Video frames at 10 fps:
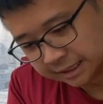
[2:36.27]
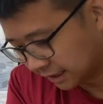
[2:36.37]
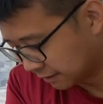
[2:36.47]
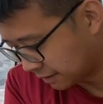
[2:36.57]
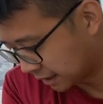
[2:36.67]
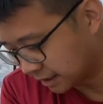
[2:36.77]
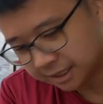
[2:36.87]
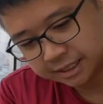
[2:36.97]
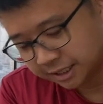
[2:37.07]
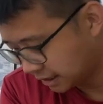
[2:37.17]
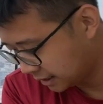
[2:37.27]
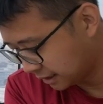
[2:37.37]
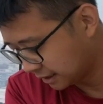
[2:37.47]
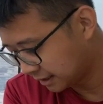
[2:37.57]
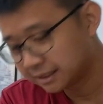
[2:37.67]
is the ventilation.
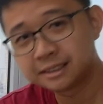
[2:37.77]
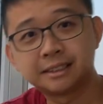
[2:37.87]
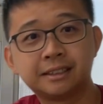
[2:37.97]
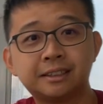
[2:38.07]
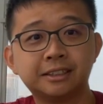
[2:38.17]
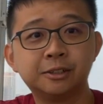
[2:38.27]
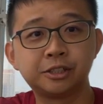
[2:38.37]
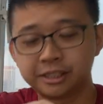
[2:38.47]
No shit,